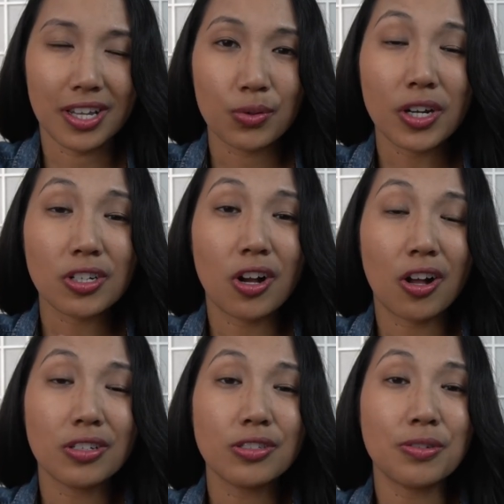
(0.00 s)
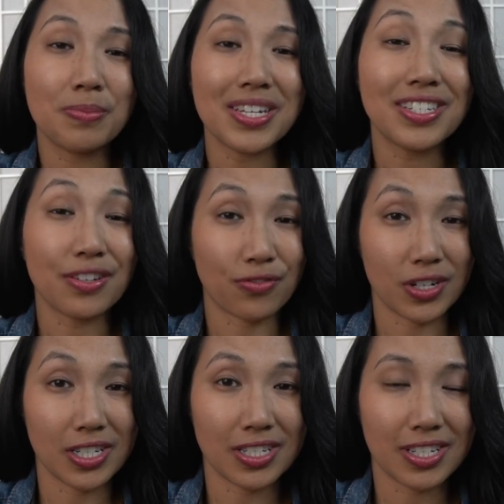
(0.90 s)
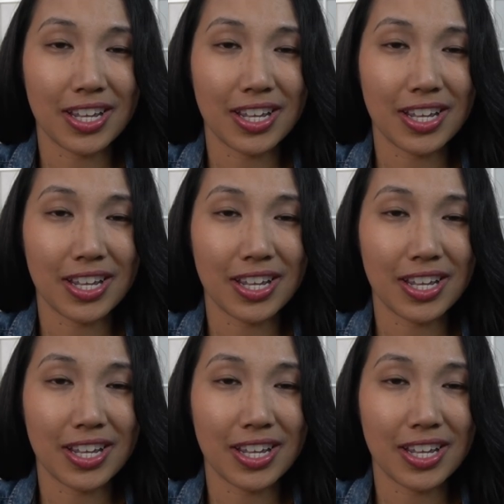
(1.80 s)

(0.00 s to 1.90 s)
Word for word: We are called to be different.